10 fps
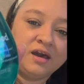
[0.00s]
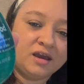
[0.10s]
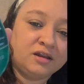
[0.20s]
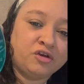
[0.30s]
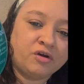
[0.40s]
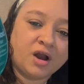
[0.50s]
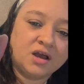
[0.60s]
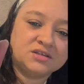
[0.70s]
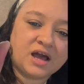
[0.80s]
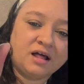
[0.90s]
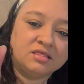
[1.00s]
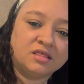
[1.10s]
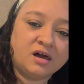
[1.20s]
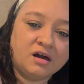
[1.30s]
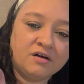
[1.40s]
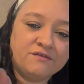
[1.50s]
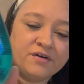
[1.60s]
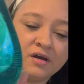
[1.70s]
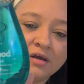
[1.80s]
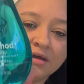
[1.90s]
and you guys, I love
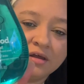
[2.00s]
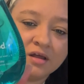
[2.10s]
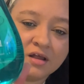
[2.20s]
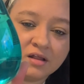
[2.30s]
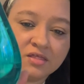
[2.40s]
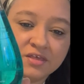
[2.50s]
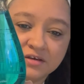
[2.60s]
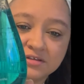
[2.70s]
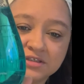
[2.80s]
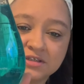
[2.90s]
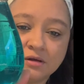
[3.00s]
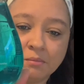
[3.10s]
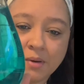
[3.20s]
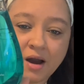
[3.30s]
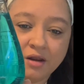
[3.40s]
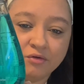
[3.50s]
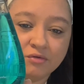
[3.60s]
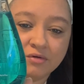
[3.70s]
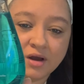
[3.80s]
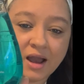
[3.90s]
this bottle.
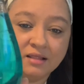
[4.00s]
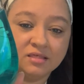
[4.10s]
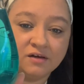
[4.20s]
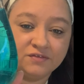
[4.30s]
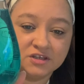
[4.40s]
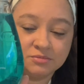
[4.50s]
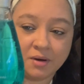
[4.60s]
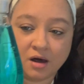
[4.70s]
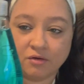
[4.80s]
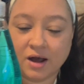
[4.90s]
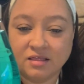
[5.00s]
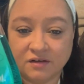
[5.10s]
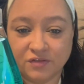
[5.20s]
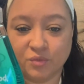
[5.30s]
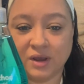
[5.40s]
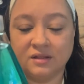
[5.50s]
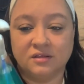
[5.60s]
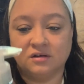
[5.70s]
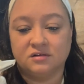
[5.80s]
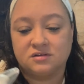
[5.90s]
I love this bottle. I love the way it
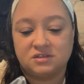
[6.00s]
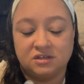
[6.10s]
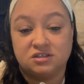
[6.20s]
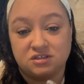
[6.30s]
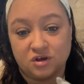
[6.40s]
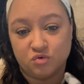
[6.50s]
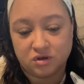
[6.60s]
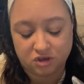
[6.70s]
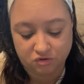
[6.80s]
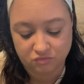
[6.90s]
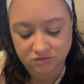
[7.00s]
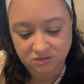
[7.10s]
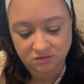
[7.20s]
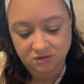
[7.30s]
looks. It's so cute.